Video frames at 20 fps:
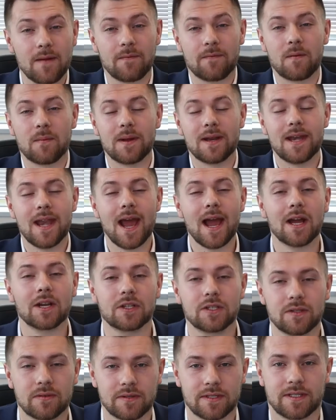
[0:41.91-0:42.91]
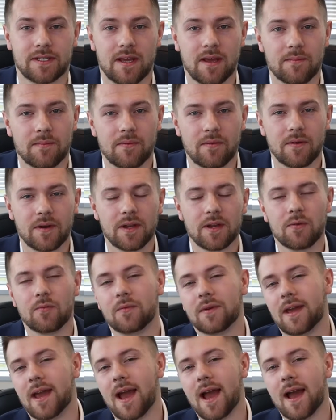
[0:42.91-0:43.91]
from a national standpoint,
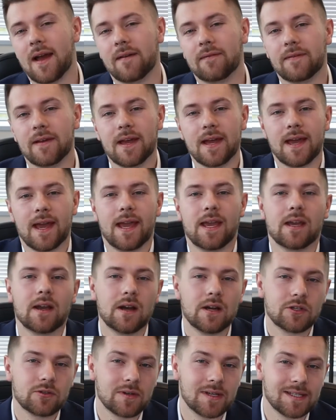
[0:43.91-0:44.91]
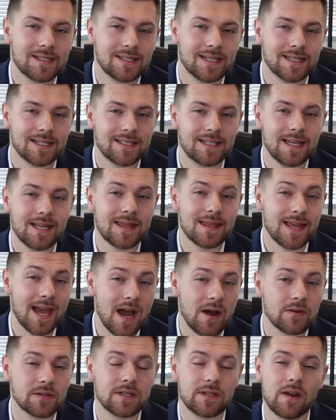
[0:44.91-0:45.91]
we have
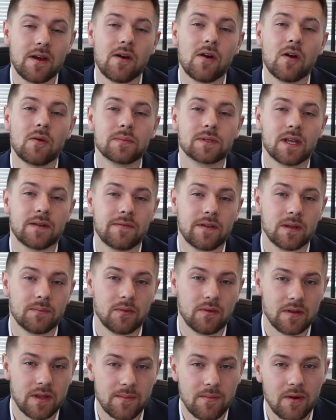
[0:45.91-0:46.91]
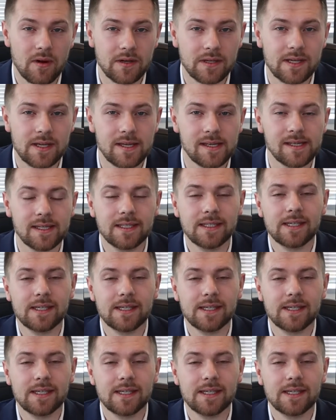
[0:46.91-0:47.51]
860,000 homes available on the market,